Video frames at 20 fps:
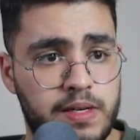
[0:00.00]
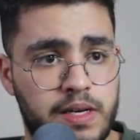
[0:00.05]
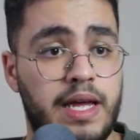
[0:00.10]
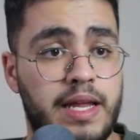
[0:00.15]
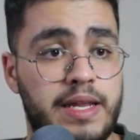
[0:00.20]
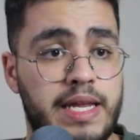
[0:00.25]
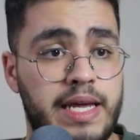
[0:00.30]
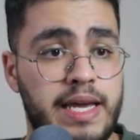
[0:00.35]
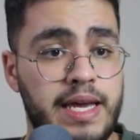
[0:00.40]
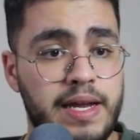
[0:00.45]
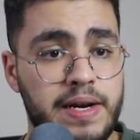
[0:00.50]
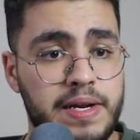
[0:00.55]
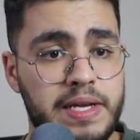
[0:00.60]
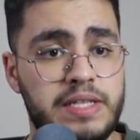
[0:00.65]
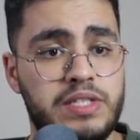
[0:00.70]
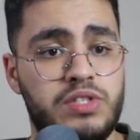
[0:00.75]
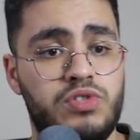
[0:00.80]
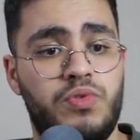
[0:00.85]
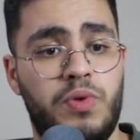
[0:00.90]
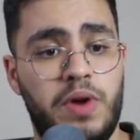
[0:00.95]
And here
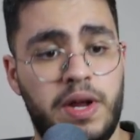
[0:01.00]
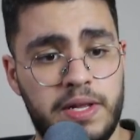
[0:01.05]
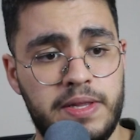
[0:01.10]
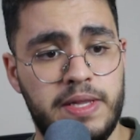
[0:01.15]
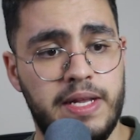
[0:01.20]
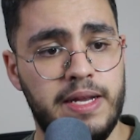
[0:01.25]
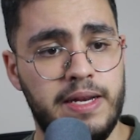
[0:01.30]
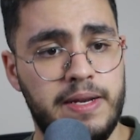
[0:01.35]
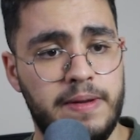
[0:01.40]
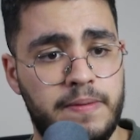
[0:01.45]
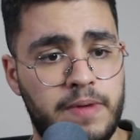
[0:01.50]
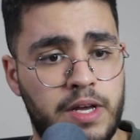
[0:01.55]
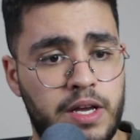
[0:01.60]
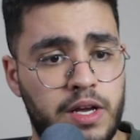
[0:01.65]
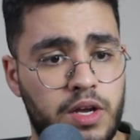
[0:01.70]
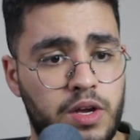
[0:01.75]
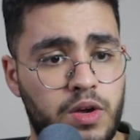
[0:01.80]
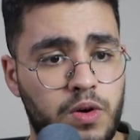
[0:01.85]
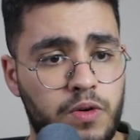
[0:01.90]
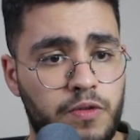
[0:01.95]
in trending,
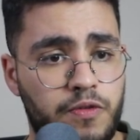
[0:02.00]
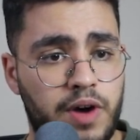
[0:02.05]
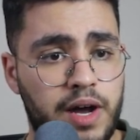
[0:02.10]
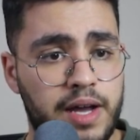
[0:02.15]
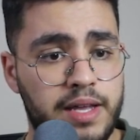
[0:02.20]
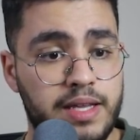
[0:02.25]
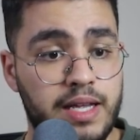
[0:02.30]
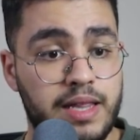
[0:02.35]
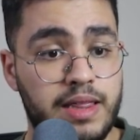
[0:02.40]
you'll find